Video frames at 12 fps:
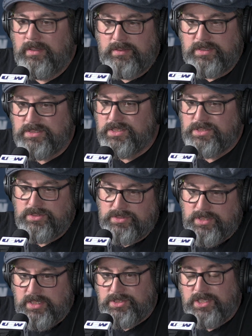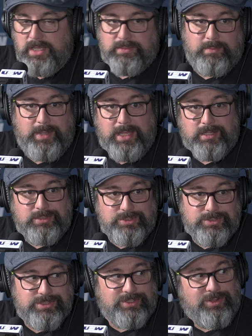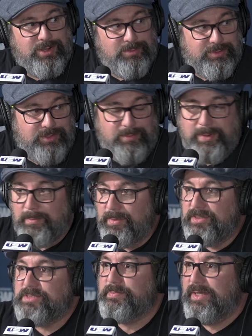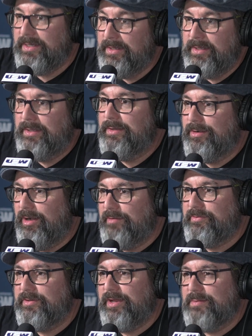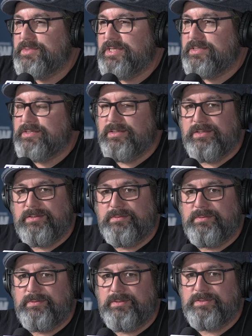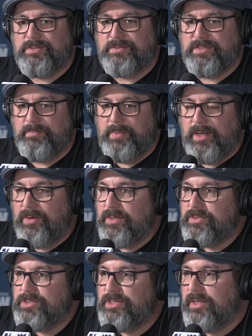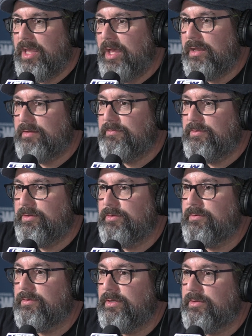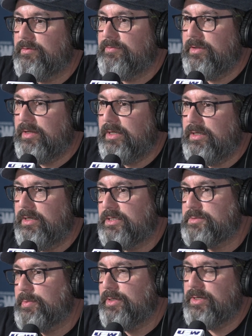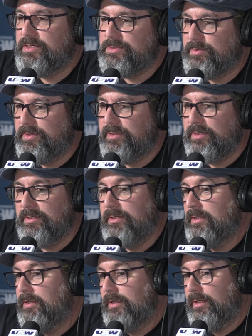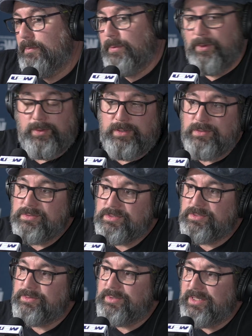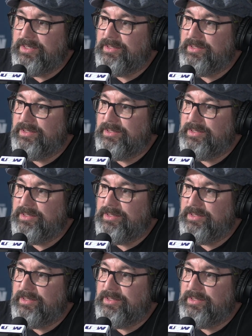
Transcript: these issues and educate the managers along with our members. But oftentimes there's some barriers to that. Have either of you had any experience with the employers doing